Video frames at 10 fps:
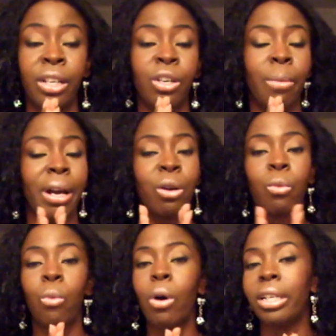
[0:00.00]
No
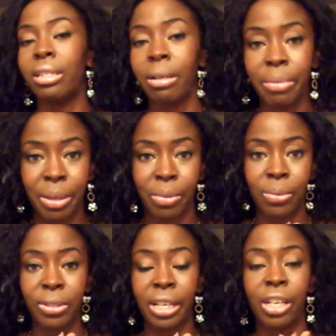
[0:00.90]
matter what some people
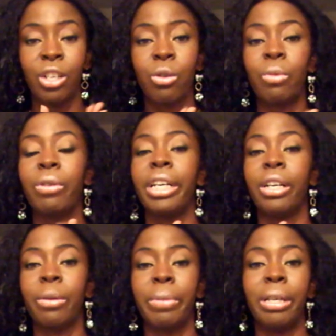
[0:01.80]
will say, you will
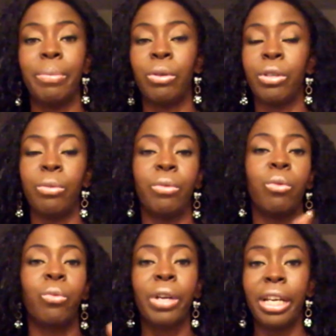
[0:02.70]
hear people, you
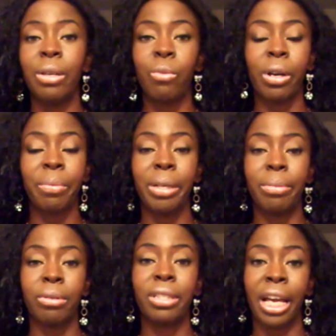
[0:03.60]
will read where
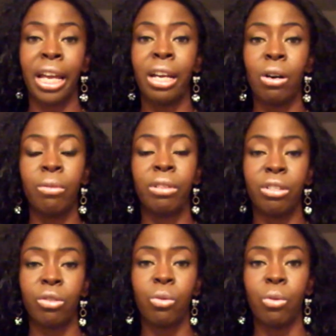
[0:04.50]
people say, oh,
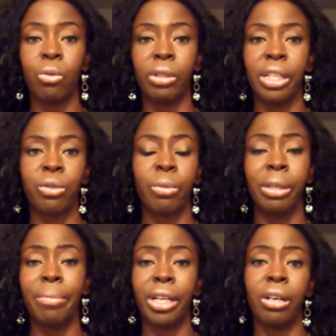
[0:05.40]
this school is
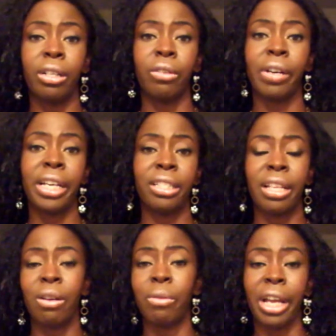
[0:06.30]
really big on grades,
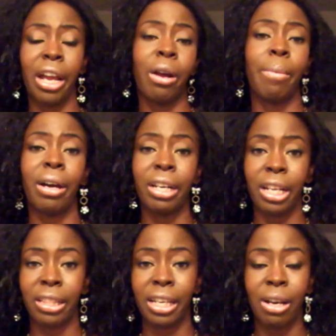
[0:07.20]
they don't care about
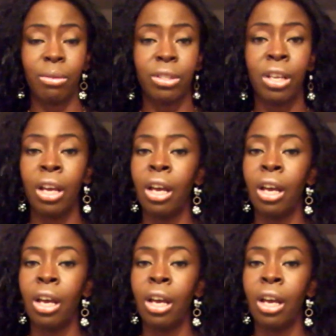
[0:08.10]
anything else.